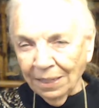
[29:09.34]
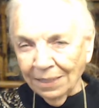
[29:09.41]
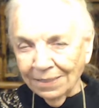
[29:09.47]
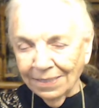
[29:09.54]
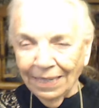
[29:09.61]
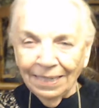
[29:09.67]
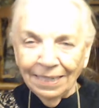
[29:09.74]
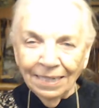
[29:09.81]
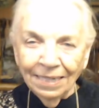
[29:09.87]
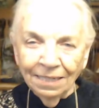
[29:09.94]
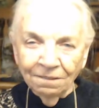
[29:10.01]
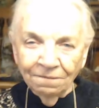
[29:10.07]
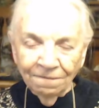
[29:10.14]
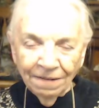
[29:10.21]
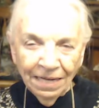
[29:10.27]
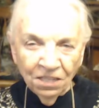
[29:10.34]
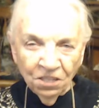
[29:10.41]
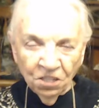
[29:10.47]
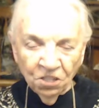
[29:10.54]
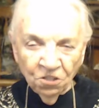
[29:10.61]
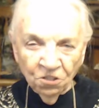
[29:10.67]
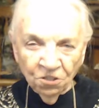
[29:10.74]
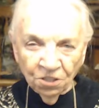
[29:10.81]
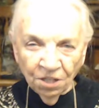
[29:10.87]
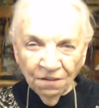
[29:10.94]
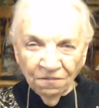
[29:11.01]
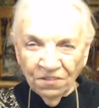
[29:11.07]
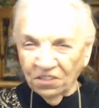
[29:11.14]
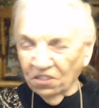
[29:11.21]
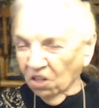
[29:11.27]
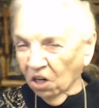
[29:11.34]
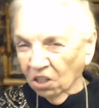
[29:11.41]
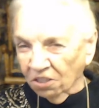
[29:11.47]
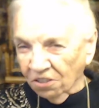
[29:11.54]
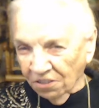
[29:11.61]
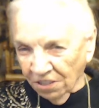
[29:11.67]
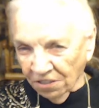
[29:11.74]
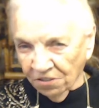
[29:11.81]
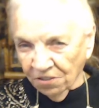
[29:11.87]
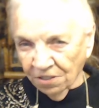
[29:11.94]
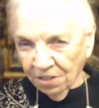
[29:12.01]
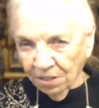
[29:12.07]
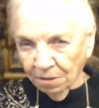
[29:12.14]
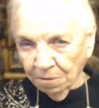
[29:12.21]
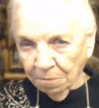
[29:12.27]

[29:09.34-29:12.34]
taking advantage of the darkness